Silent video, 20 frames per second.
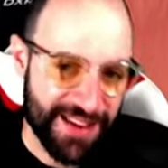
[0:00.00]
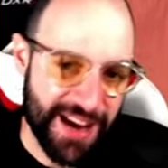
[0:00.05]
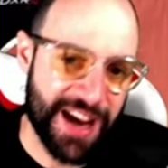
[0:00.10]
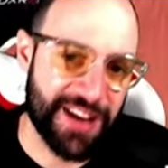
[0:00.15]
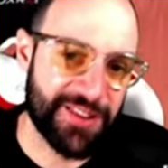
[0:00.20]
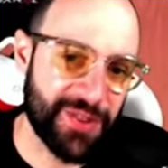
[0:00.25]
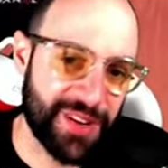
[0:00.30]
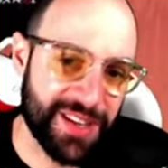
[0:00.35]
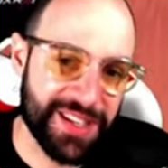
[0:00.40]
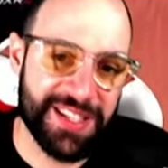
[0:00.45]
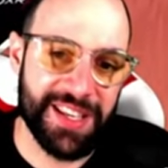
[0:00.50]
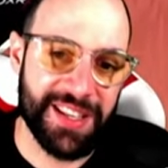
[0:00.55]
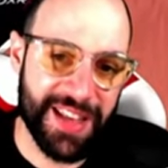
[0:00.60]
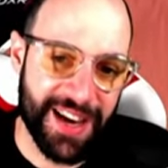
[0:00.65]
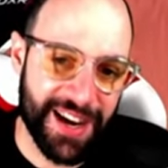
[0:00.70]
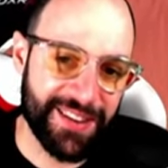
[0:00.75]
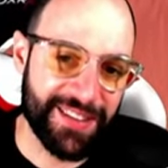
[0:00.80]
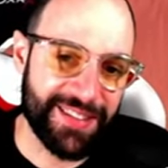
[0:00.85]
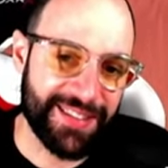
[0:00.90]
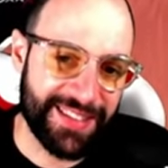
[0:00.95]
As you can see
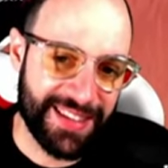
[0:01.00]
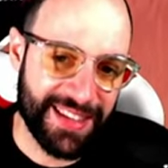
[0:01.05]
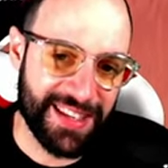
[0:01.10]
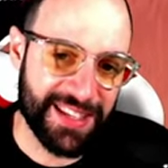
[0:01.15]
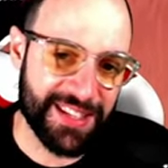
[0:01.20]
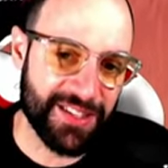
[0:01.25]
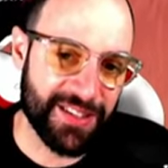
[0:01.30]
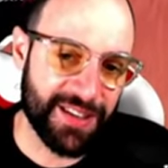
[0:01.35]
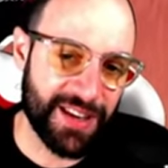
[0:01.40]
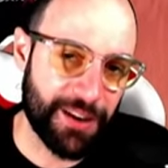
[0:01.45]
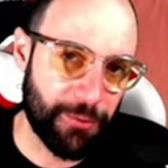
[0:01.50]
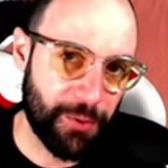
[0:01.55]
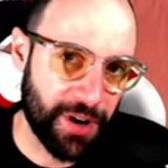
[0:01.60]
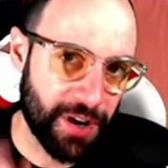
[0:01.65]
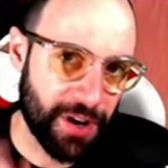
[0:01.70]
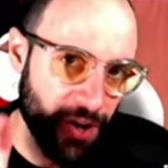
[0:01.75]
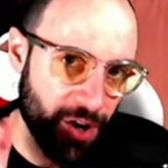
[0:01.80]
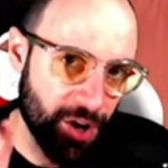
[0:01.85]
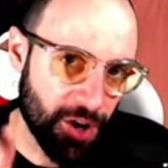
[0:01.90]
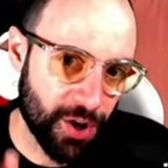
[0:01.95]
there, this
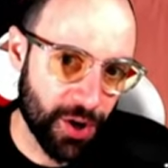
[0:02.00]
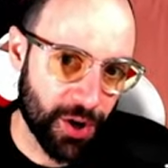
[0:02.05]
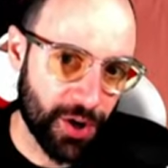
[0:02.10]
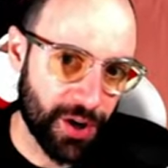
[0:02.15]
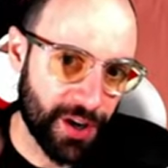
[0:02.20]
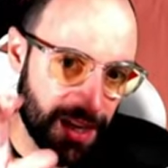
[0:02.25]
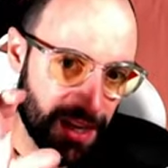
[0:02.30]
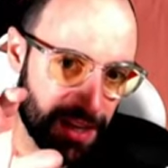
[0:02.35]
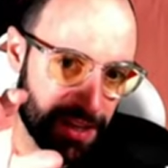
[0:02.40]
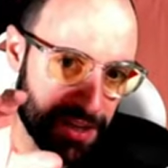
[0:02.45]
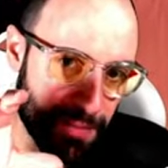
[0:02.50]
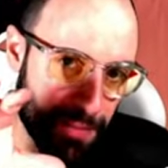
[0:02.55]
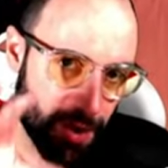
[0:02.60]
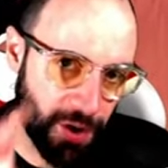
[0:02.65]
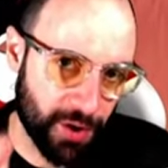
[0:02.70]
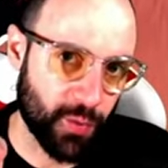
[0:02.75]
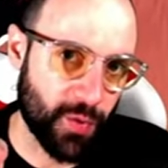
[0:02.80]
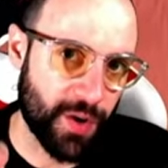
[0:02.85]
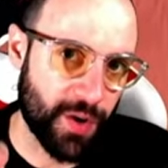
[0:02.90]
green logo in the pocket